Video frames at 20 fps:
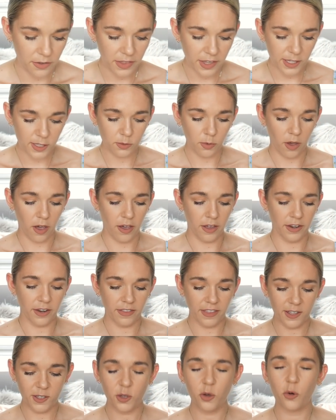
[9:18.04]
this one,
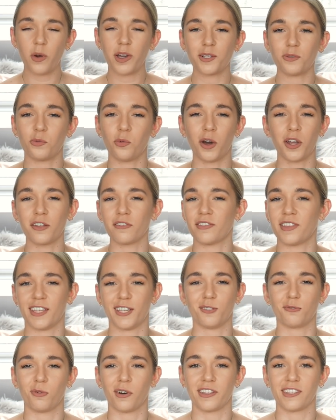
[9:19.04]
there's always one of
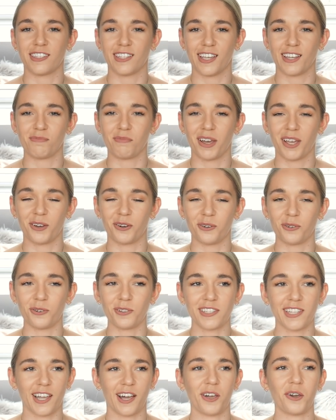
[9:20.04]
these ones in my
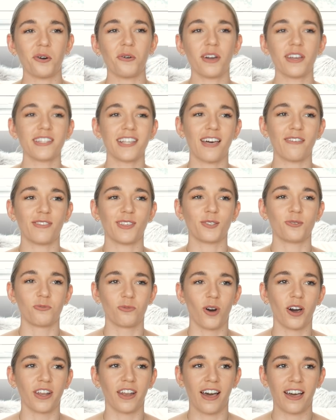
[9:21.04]
hauls. Like, I always have this
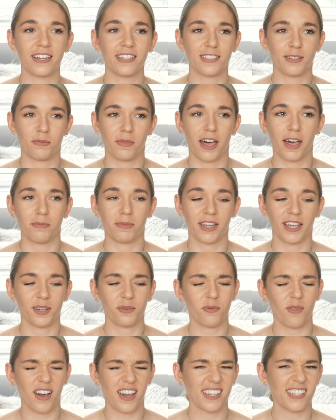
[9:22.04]
one item that I'm like,
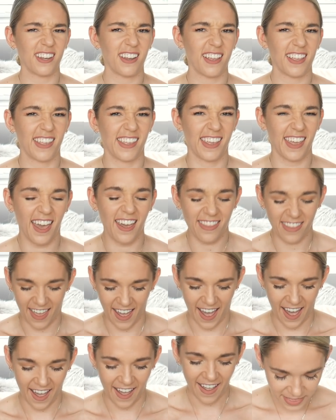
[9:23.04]
why did I get
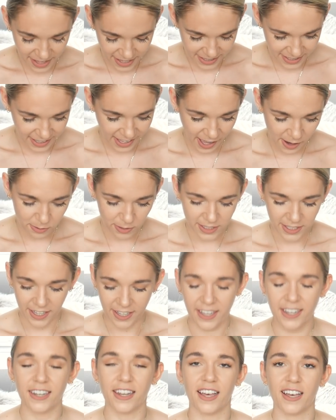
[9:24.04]
that? This again was
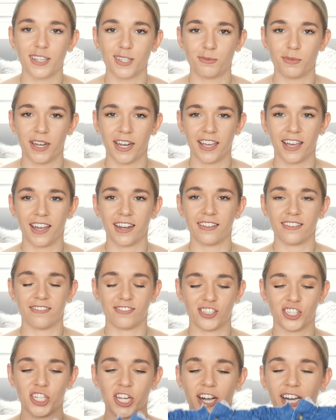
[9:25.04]
like a last minute kind of
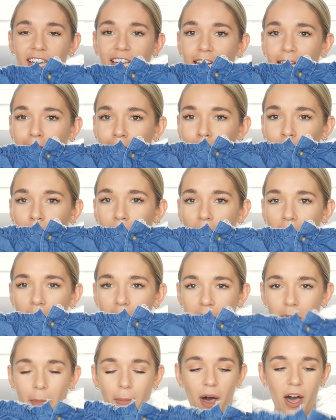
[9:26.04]
chuck it in
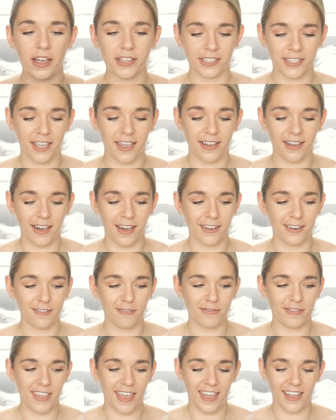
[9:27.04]
the basket kind of
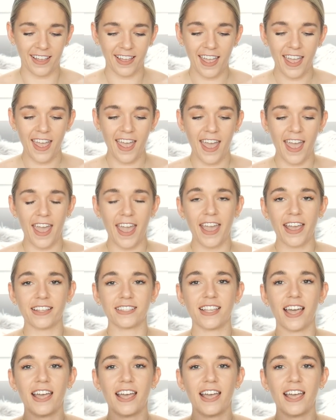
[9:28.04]
thing. It's